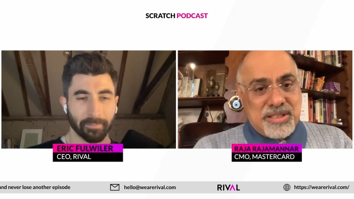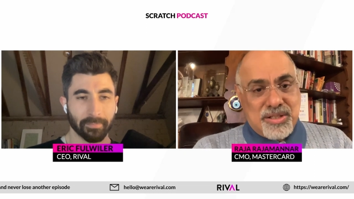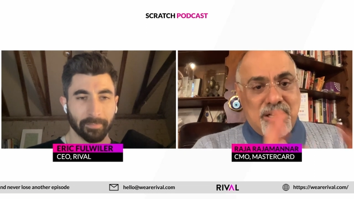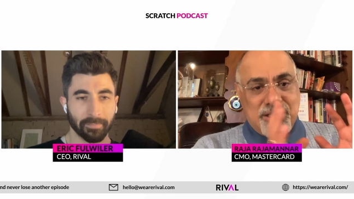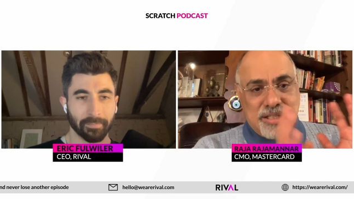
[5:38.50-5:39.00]
Speaker 1: which
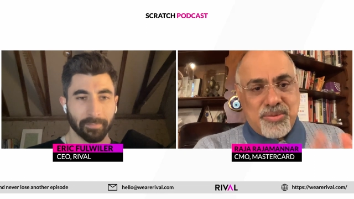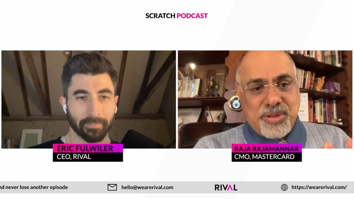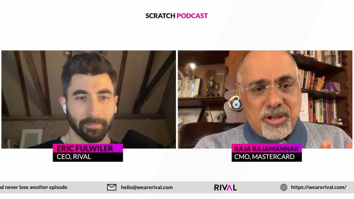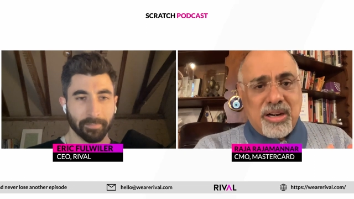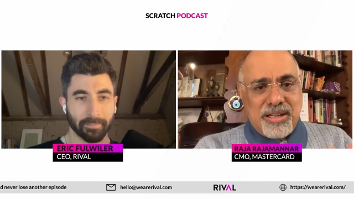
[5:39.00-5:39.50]
is not just
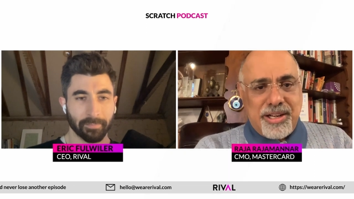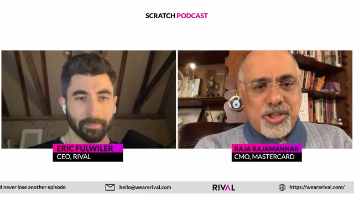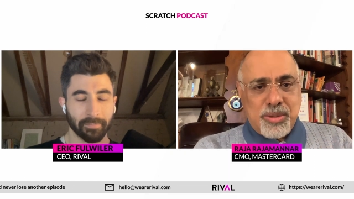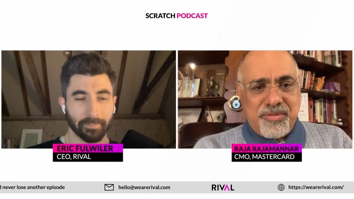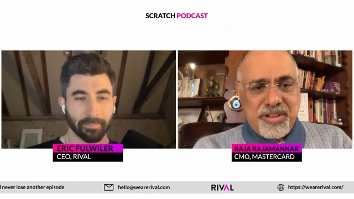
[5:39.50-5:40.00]
for thought
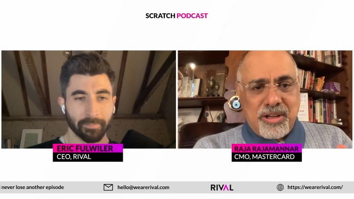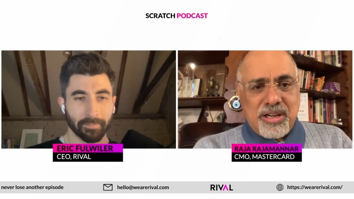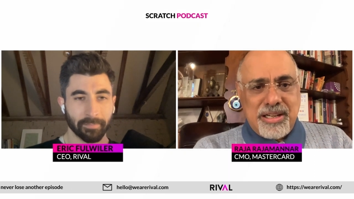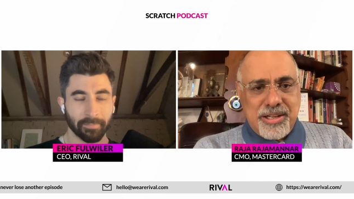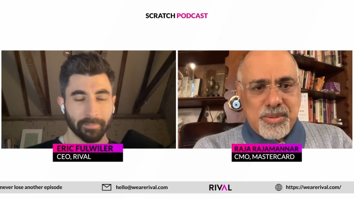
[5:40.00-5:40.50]
leadership for
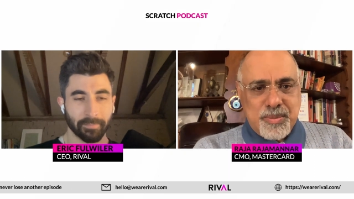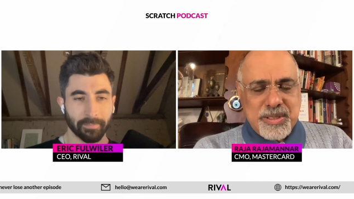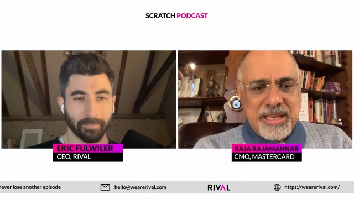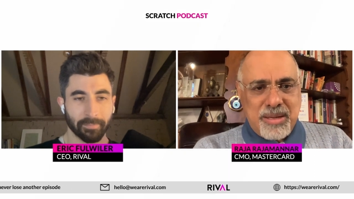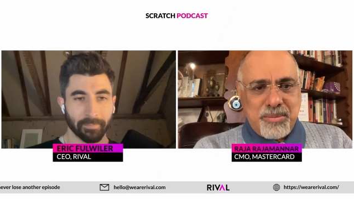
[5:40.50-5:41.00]
thought
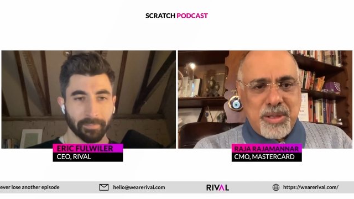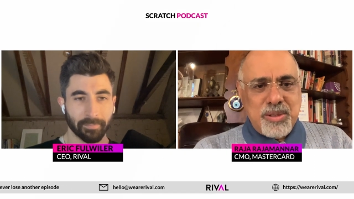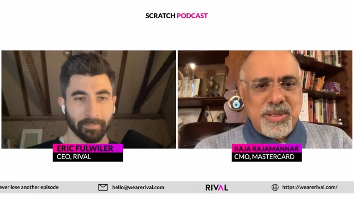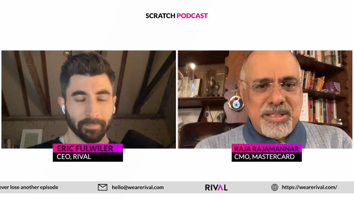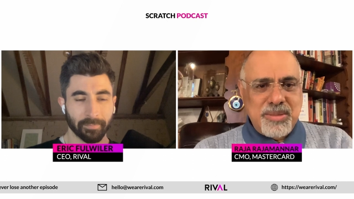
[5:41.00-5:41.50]
leadership's sake, but
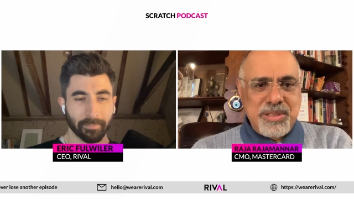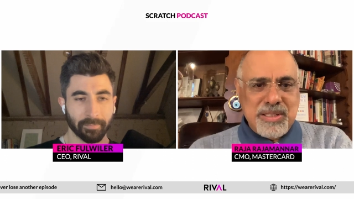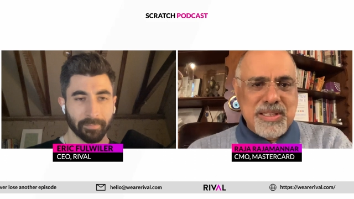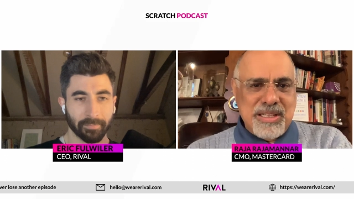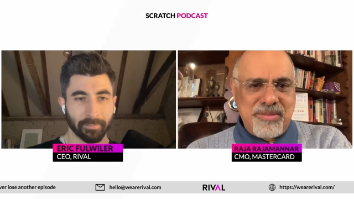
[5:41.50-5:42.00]
also it's a
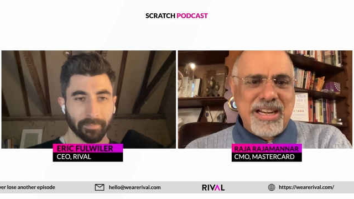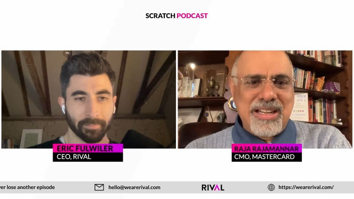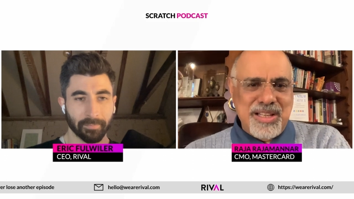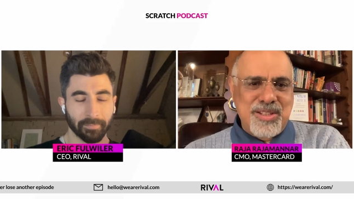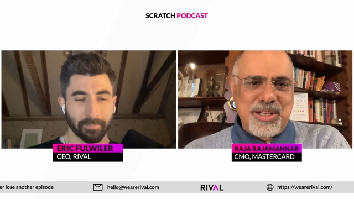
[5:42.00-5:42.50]
business
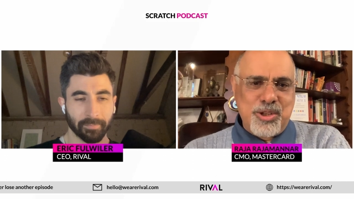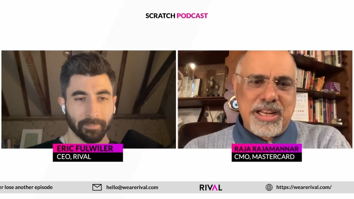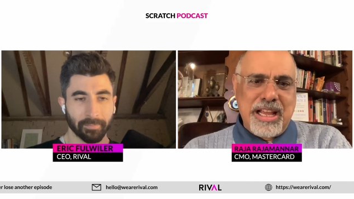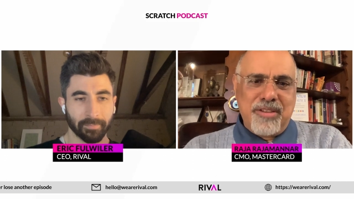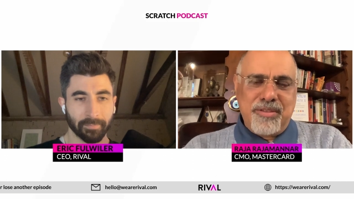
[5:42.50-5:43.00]
advantage that you
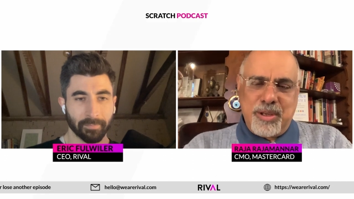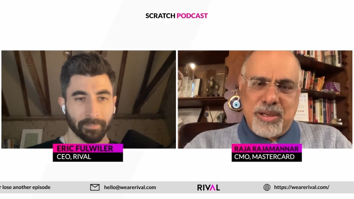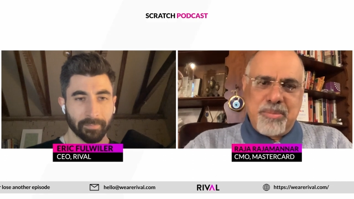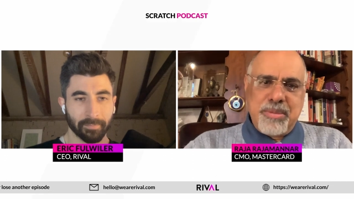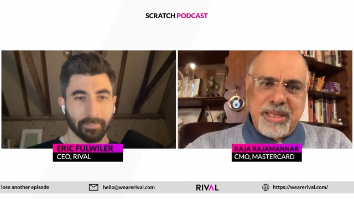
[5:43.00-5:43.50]
can have for
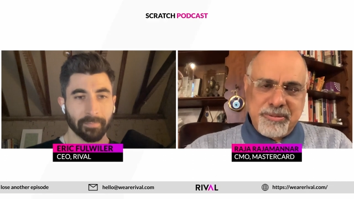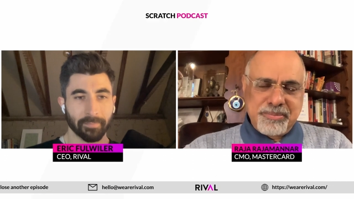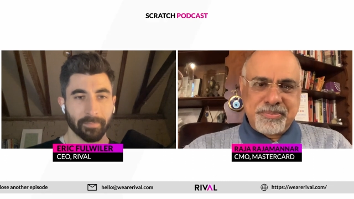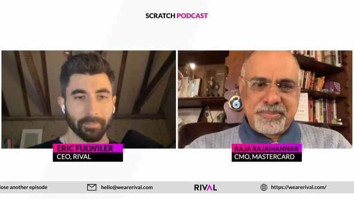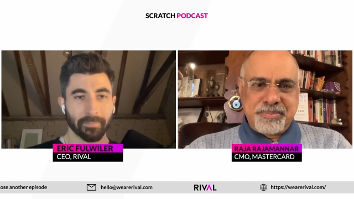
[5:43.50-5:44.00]
your company.
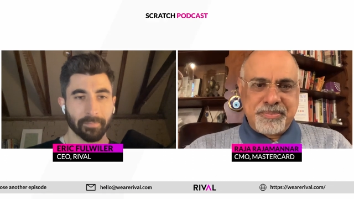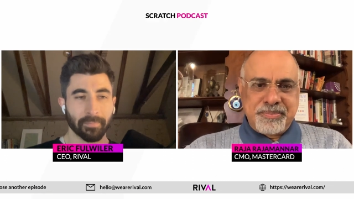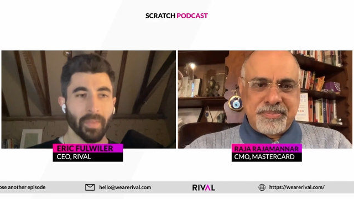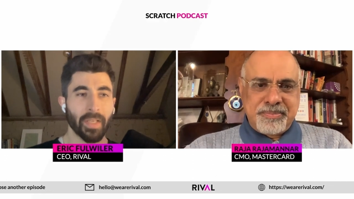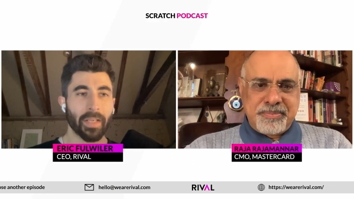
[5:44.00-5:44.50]

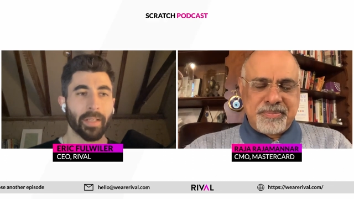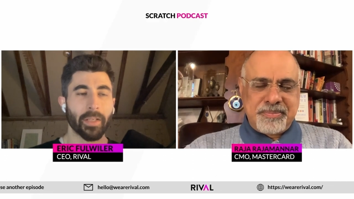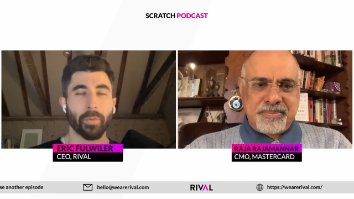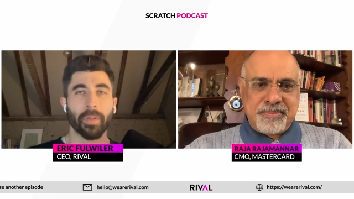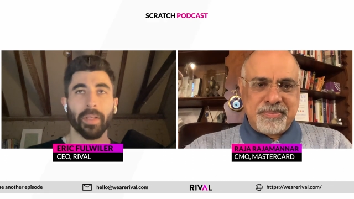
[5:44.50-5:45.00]
Speaker 2: Yeah, and
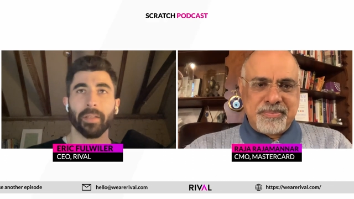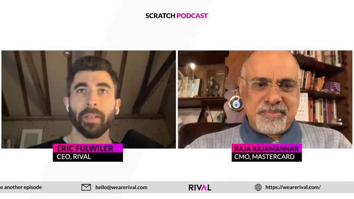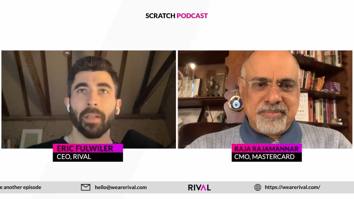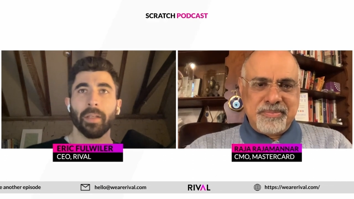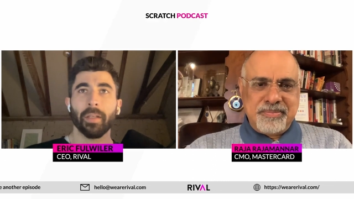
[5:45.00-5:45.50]
I know
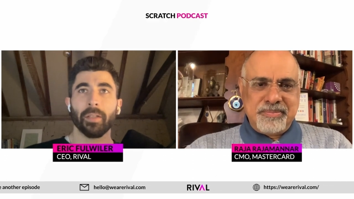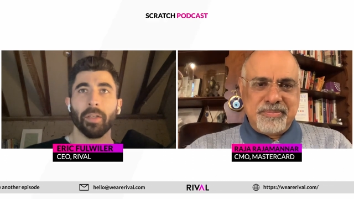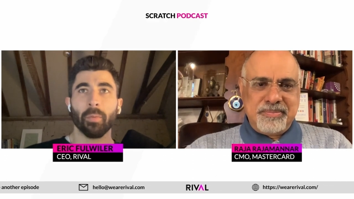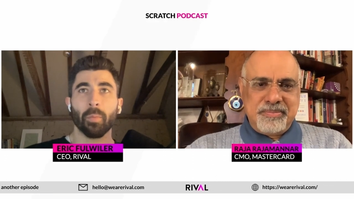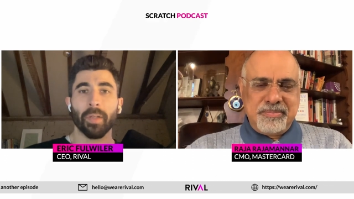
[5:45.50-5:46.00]
that,
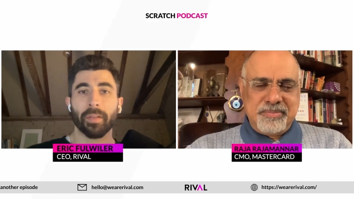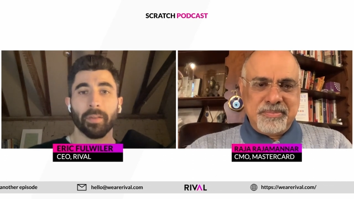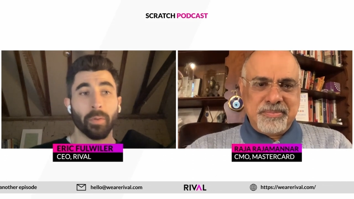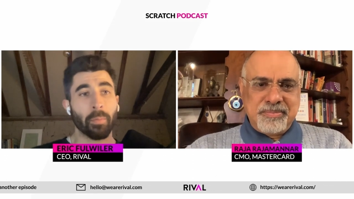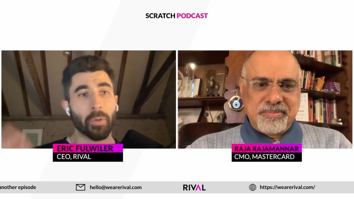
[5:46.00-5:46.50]
you know,
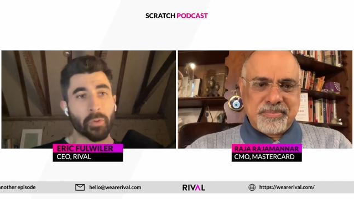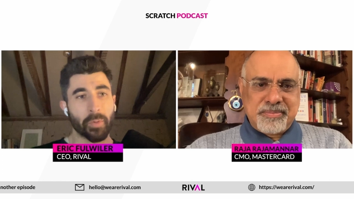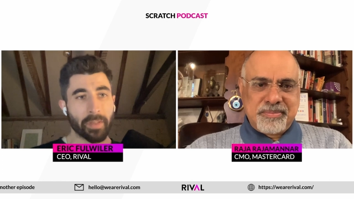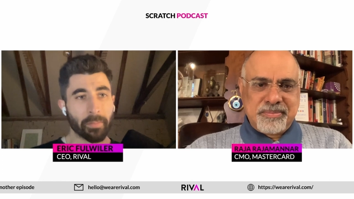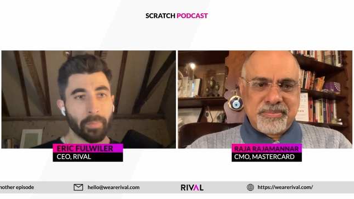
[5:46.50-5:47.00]
with your
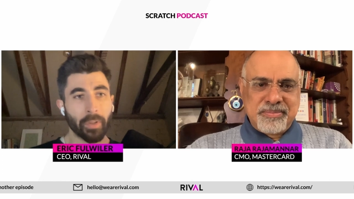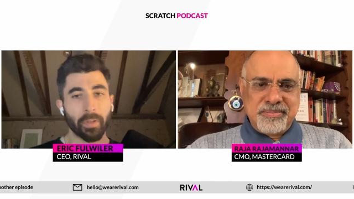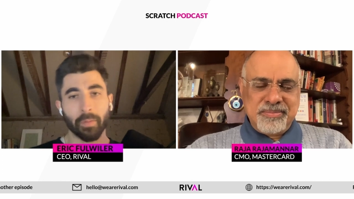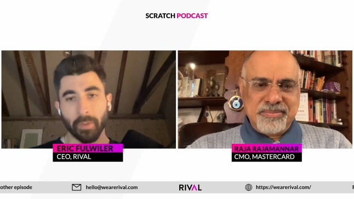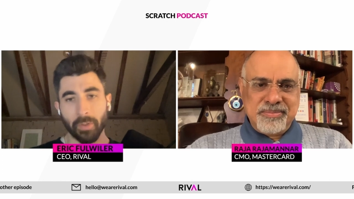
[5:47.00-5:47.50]
most recent
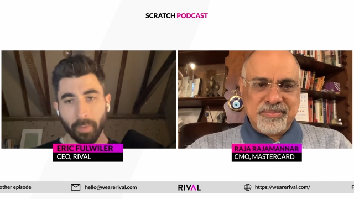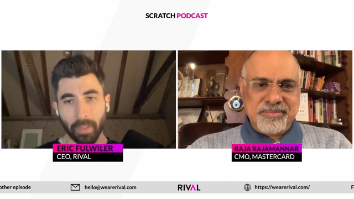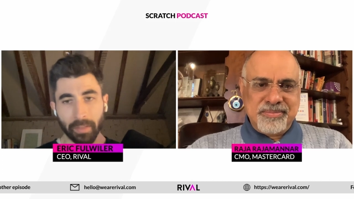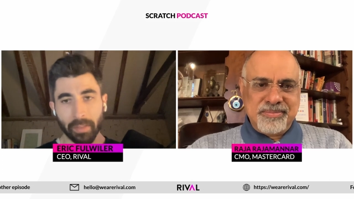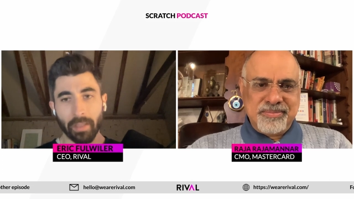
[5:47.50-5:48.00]
book, which
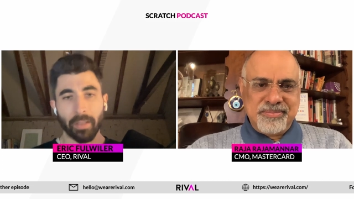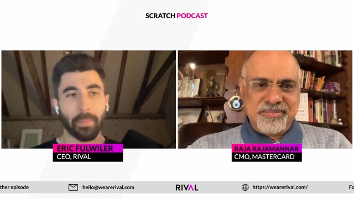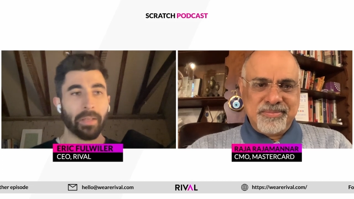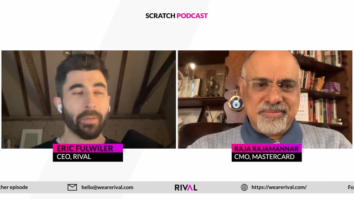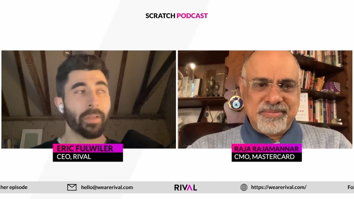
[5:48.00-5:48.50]
we're going to talk
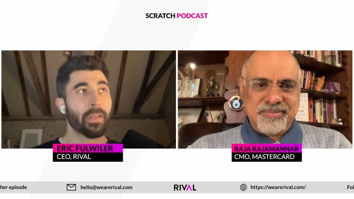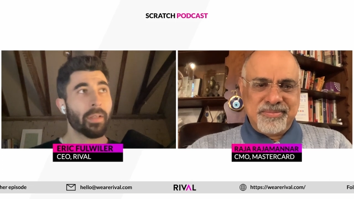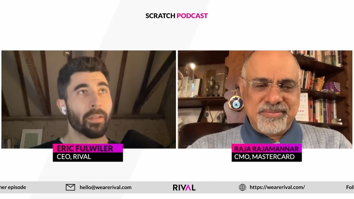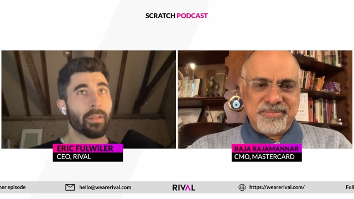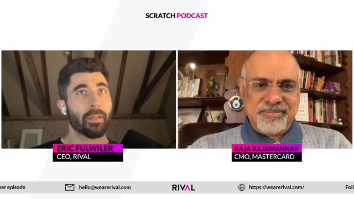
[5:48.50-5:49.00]
about,
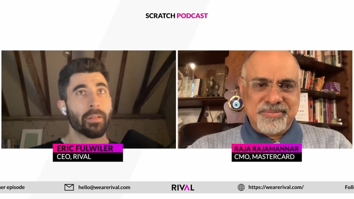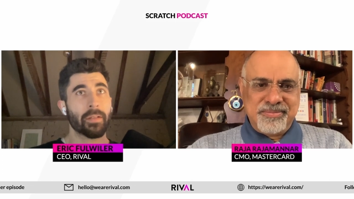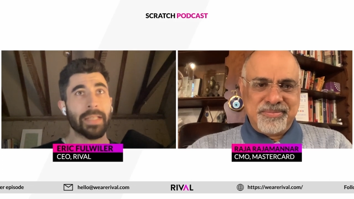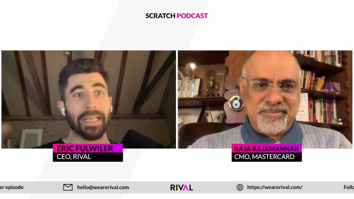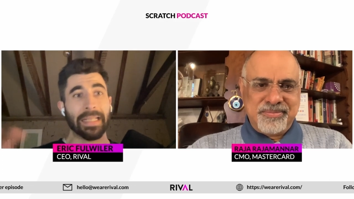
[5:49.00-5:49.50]

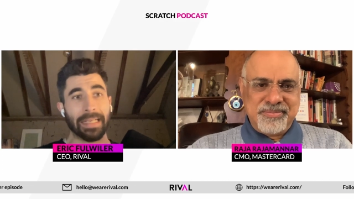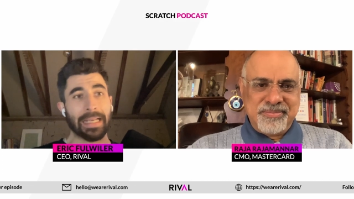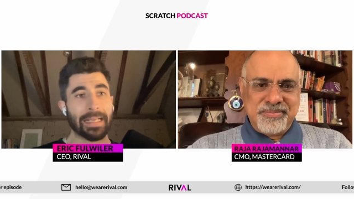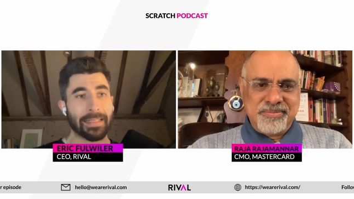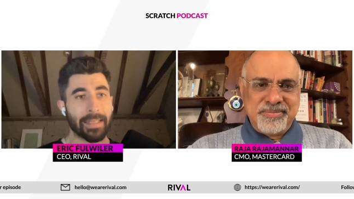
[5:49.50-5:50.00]
setting
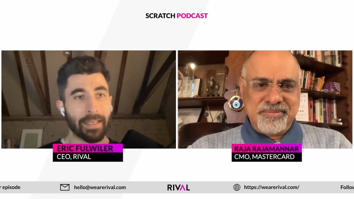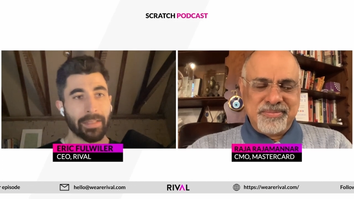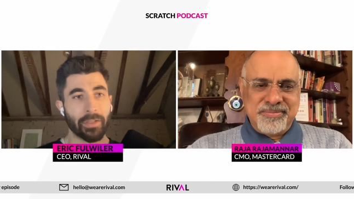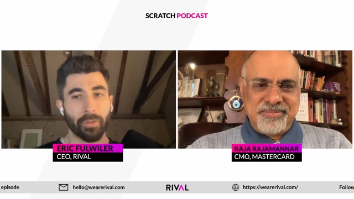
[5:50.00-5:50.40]
the context